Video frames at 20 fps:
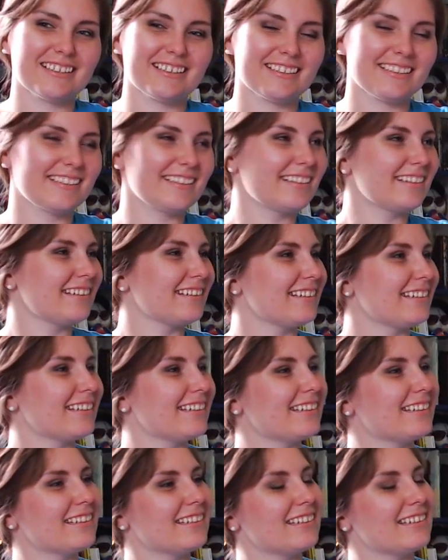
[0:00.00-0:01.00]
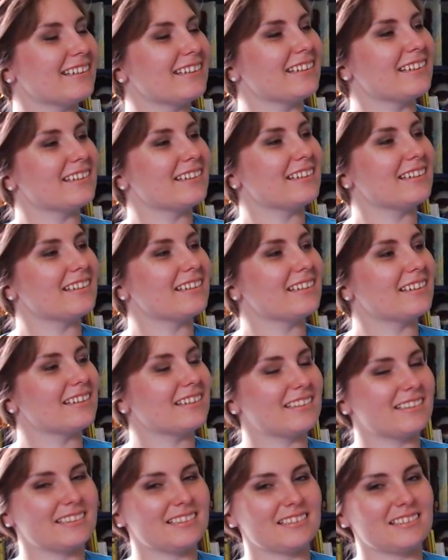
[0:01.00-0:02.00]

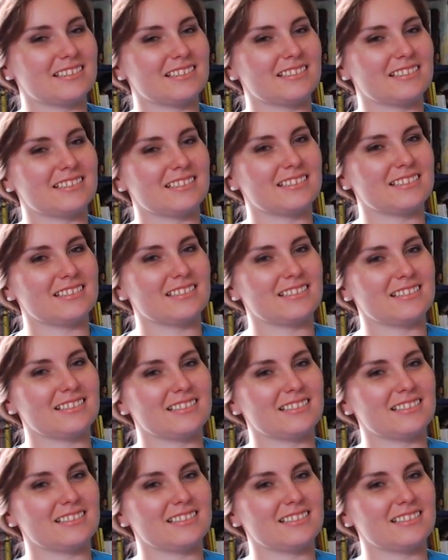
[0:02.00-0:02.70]
(not speaking)